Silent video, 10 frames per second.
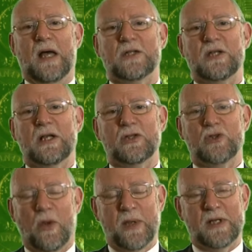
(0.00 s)
still at
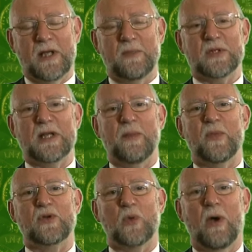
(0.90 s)
shopping tips,
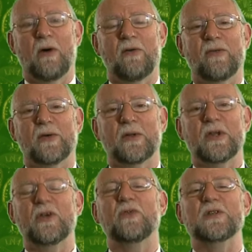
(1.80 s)
number 12,
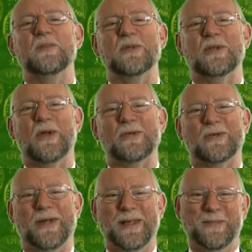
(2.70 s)
the Christmas
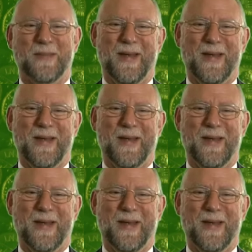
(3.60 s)
lottery.